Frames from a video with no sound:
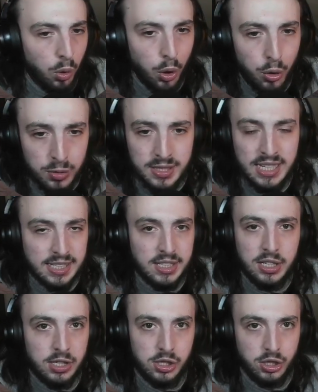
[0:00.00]
Who's this
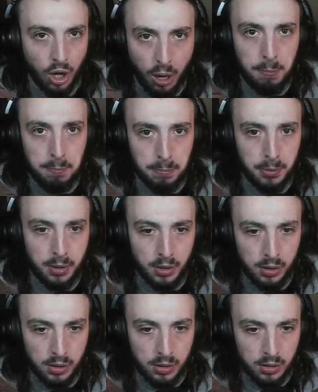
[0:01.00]
going to stop?
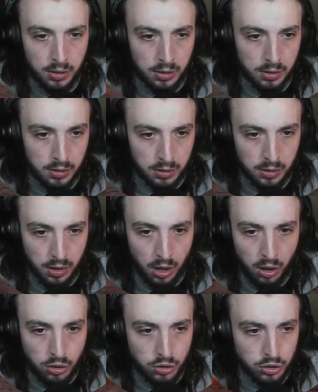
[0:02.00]

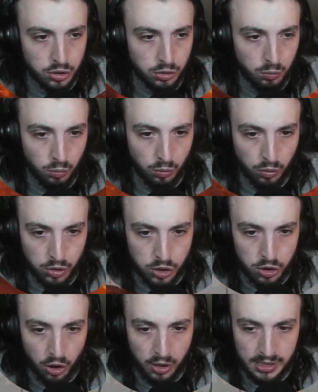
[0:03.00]
I could just
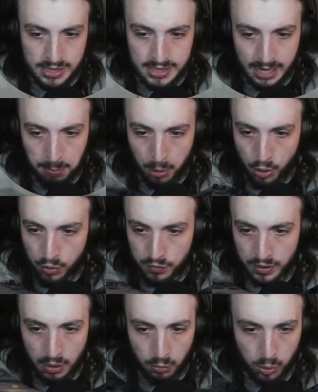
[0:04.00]
slightly step
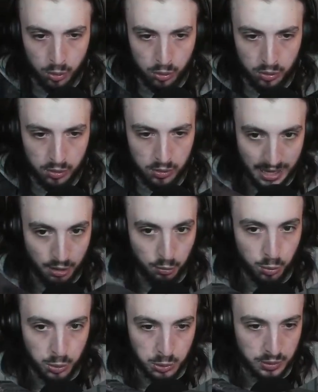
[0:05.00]
over that wall. But that
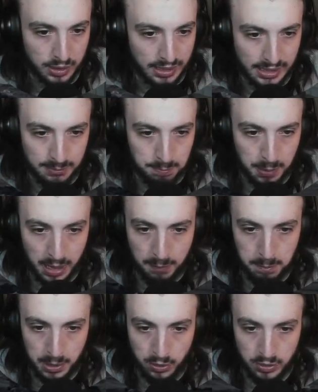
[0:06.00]
wall, they need better
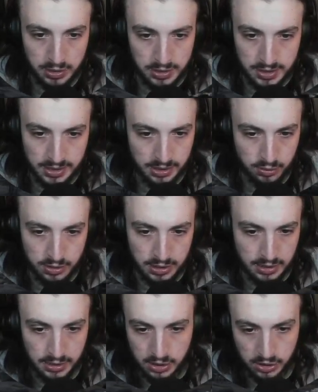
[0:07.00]
building skills.
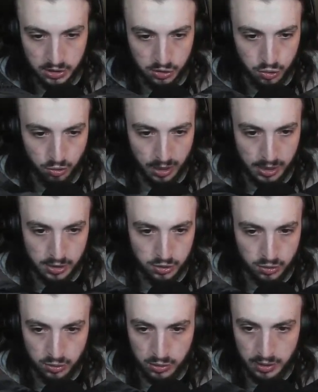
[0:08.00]
They need to go to trade
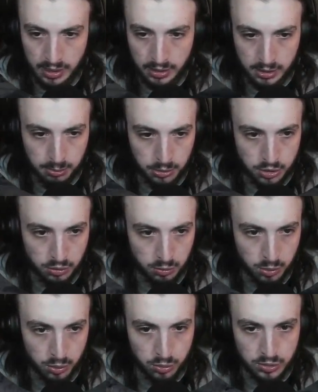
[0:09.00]
school, learn how to put some
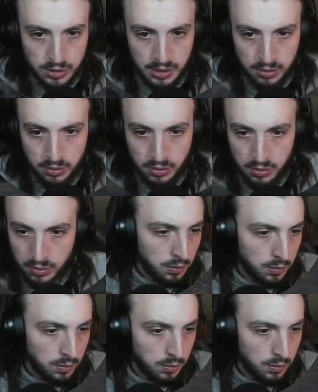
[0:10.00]
walls down.